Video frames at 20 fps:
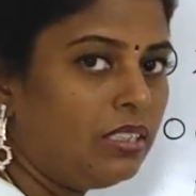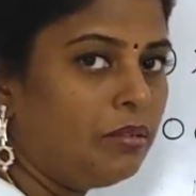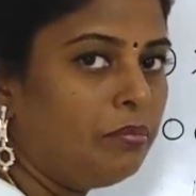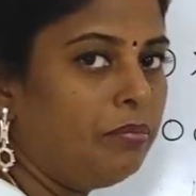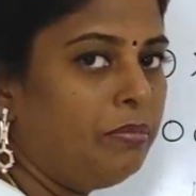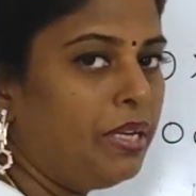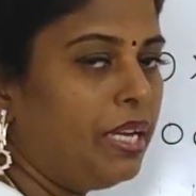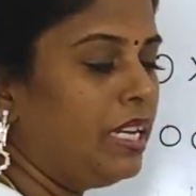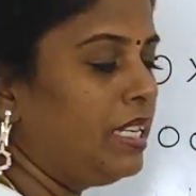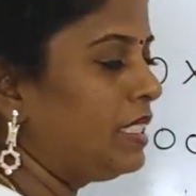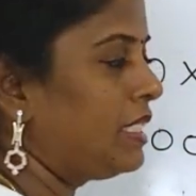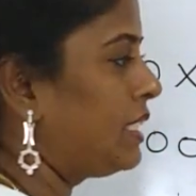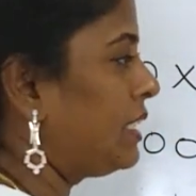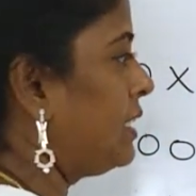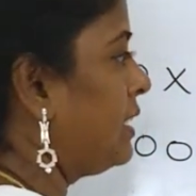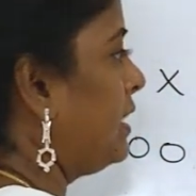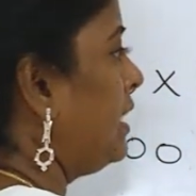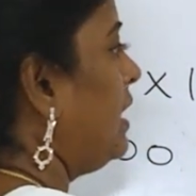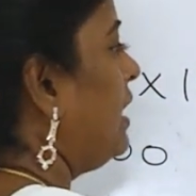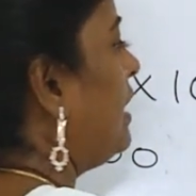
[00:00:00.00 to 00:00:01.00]
the
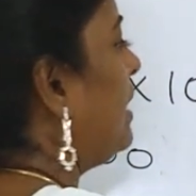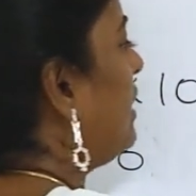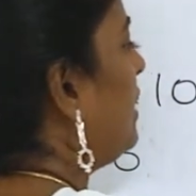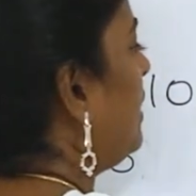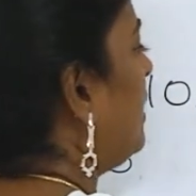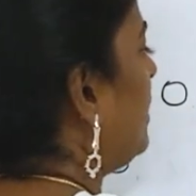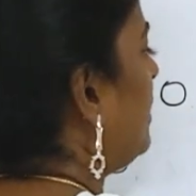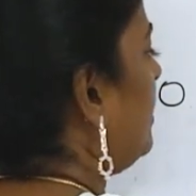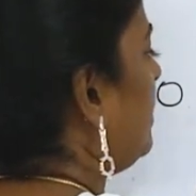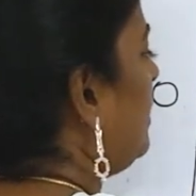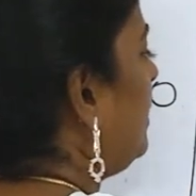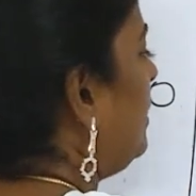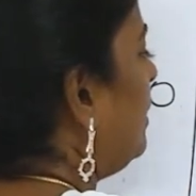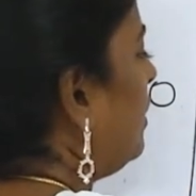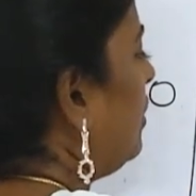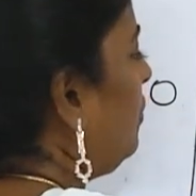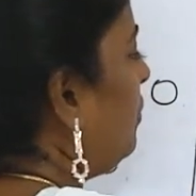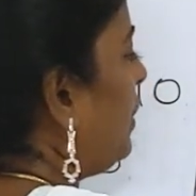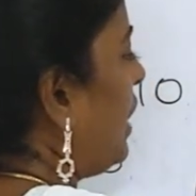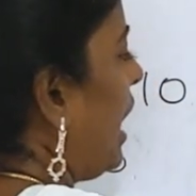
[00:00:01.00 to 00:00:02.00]
base.
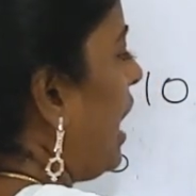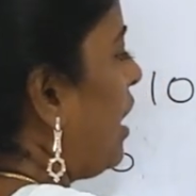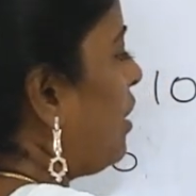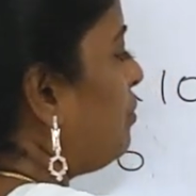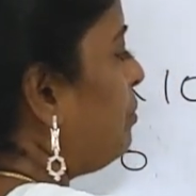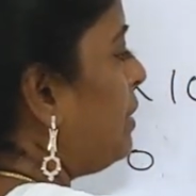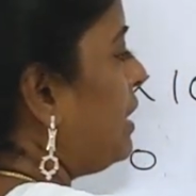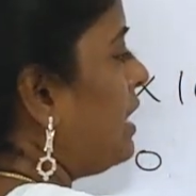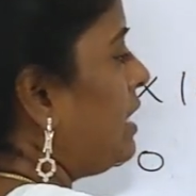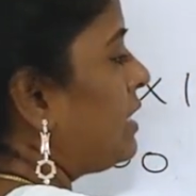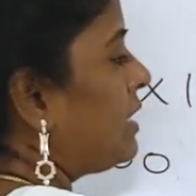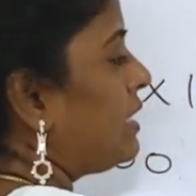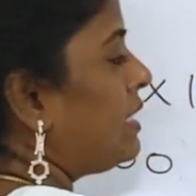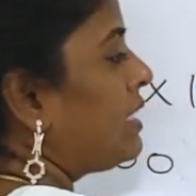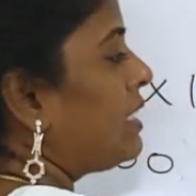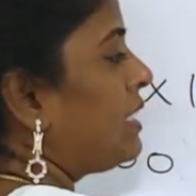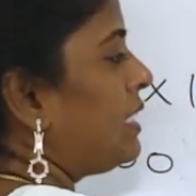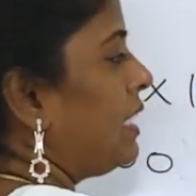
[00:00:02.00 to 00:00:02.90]
Here we have base is